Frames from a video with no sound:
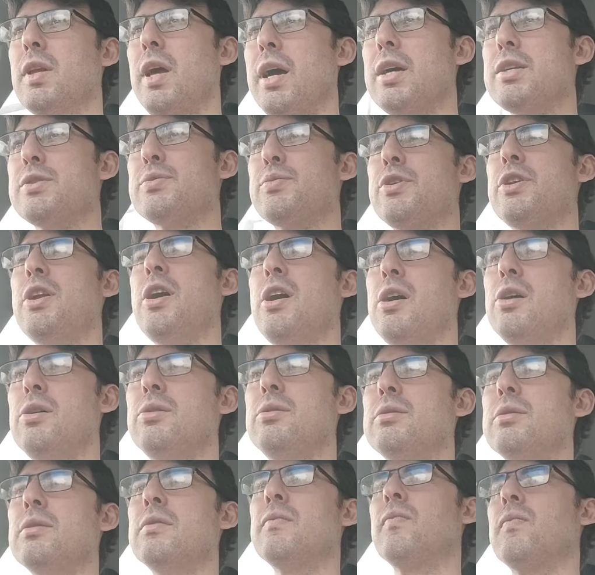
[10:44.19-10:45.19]
as we know,
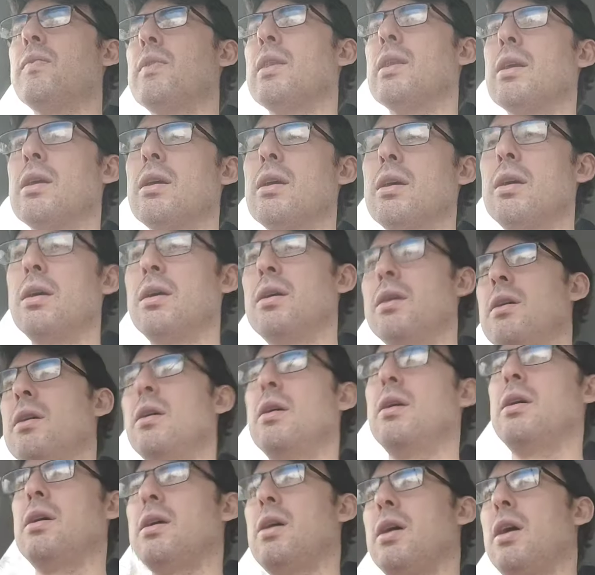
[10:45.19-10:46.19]

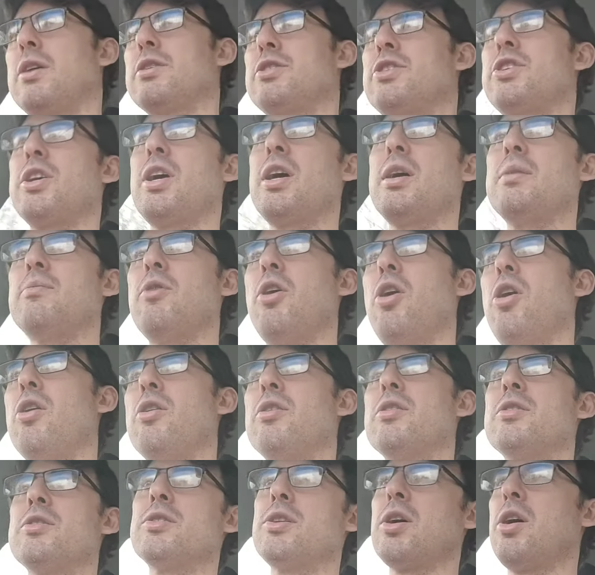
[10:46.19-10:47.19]
Hashem
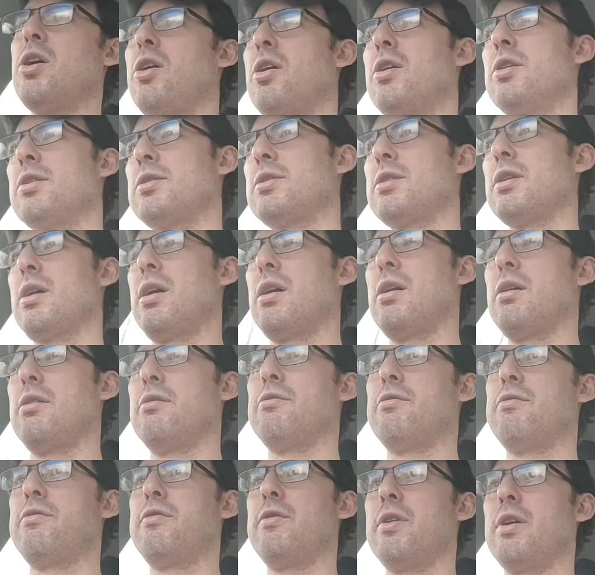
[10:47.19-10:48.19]
hardens the hearts
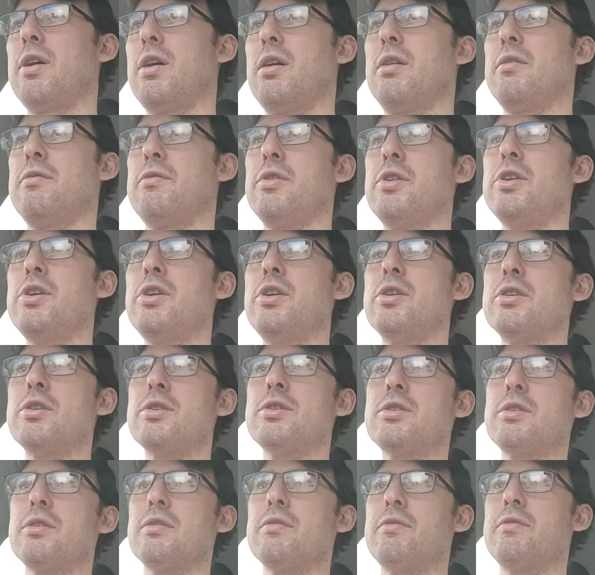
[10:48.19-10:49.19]
of
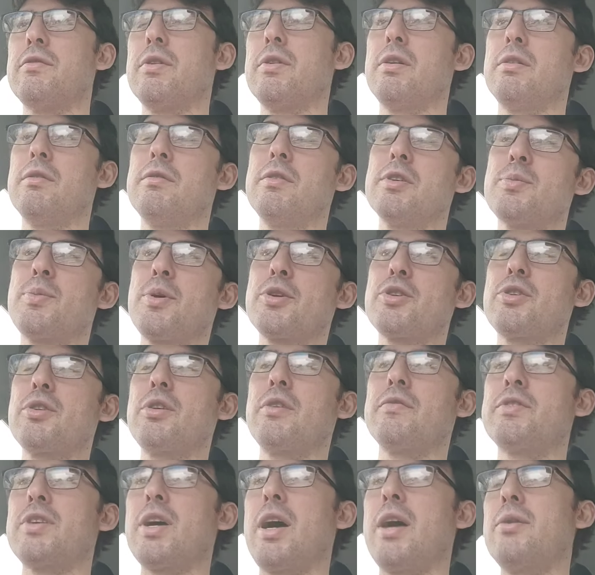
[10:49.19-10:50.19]
leaders, of especially
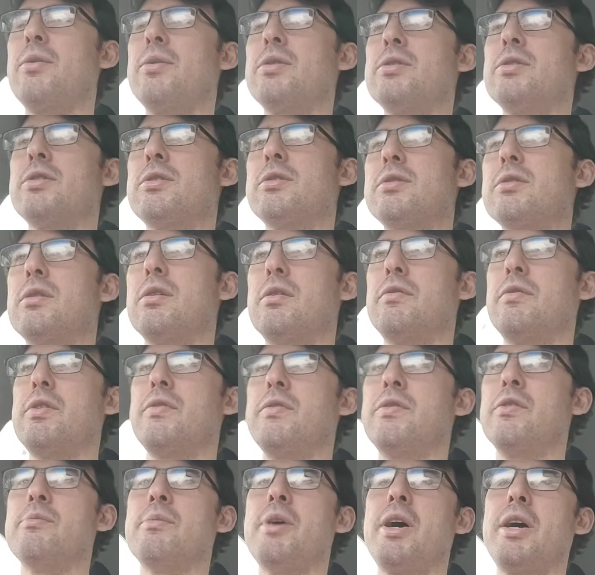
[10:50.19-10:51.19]
of tyrants, of
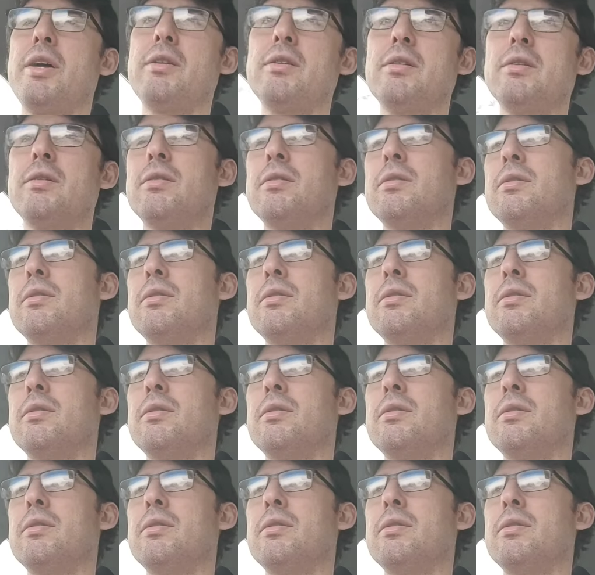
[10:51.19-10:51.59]
evil men,